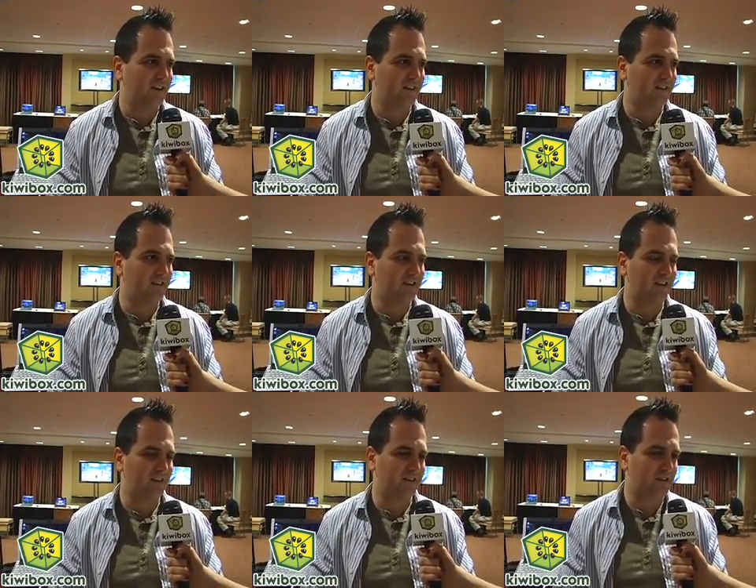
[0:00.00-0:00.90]

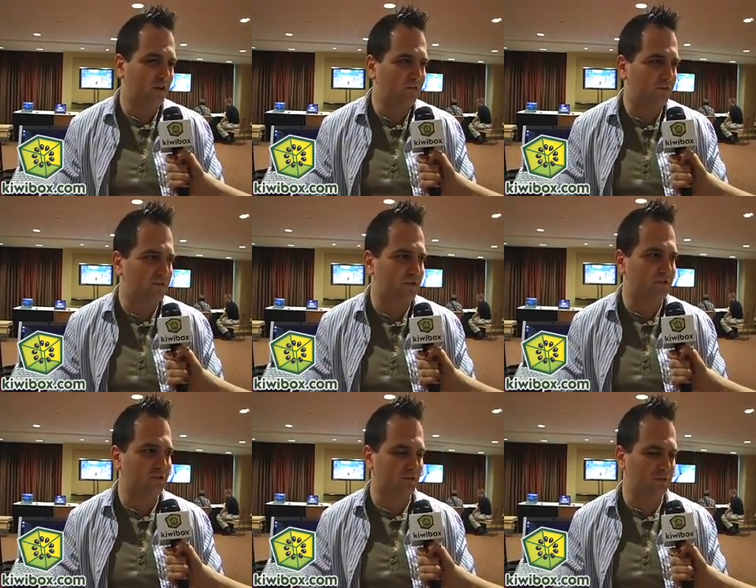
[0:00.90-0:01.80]
you go for a
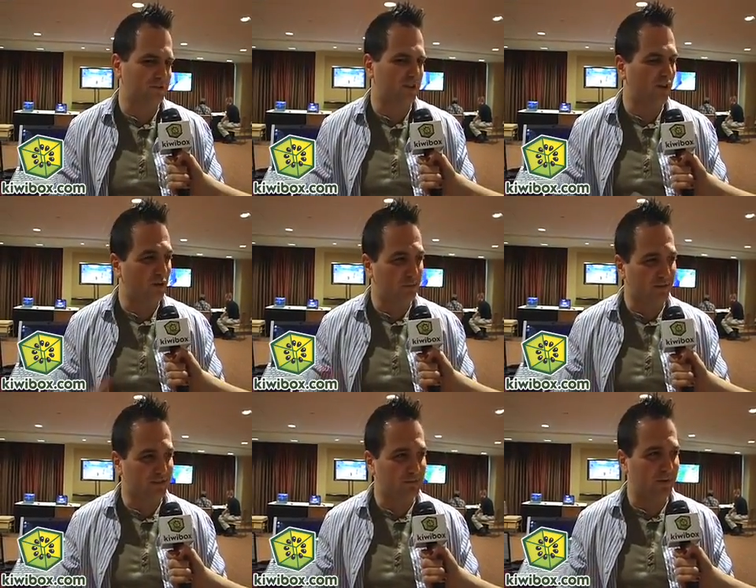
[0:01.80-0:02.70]
certain group, but you hope
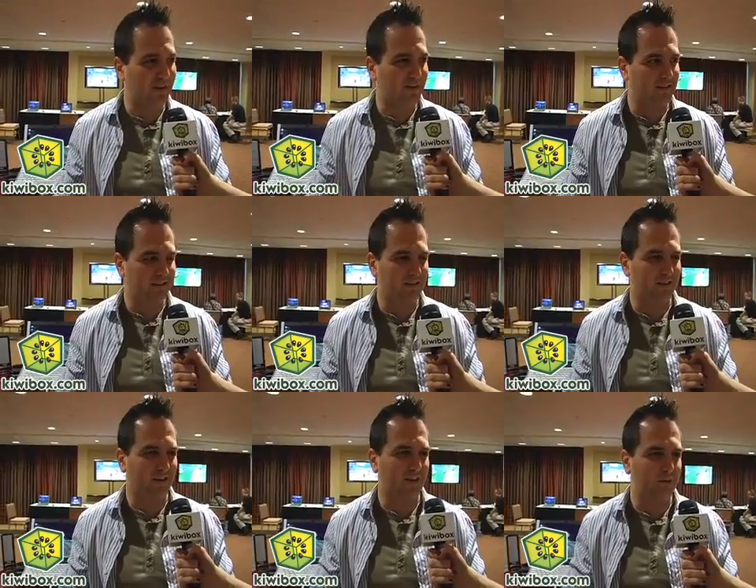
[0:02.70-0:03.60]
you'll expand and
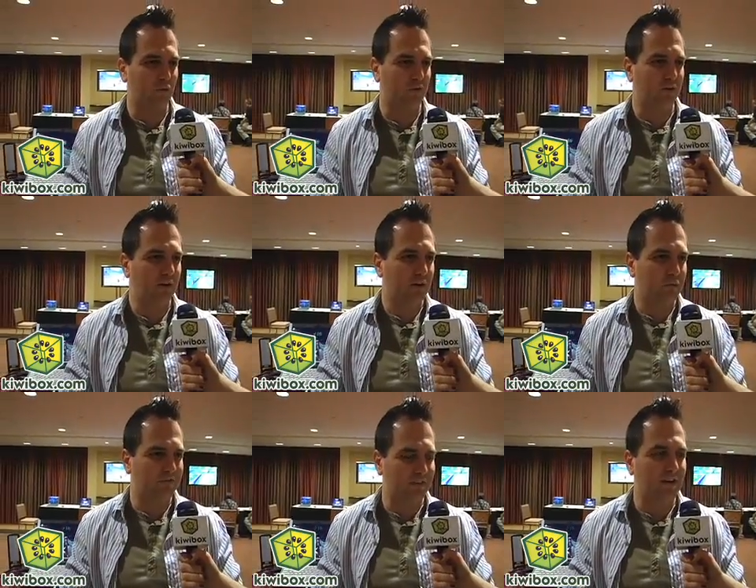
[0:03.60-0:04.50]
get a lot more.
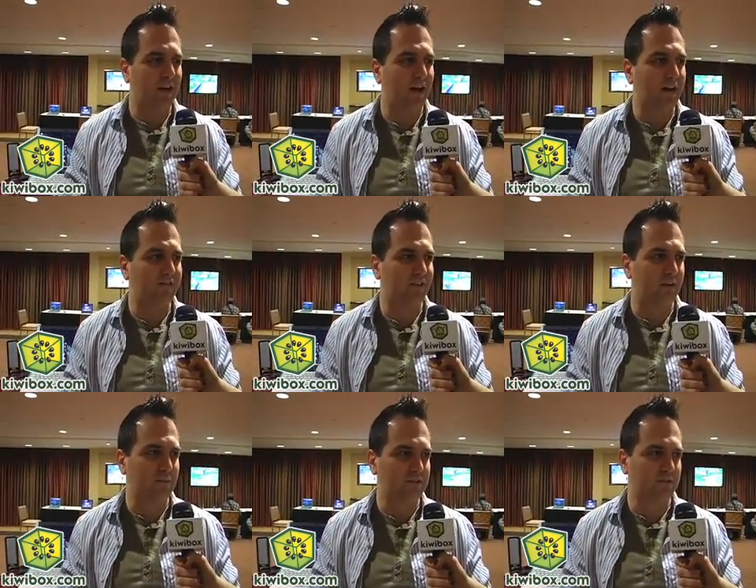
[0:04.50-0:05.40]
We found a lot of
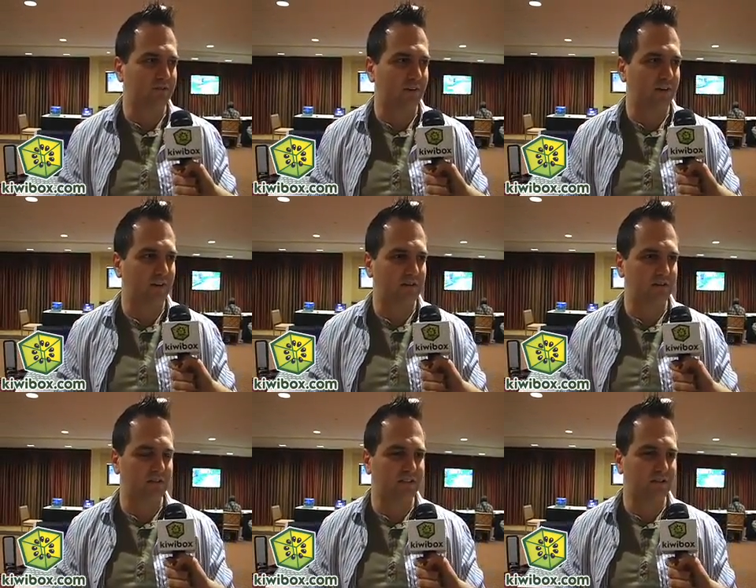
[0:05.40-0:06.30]
families are finding it as an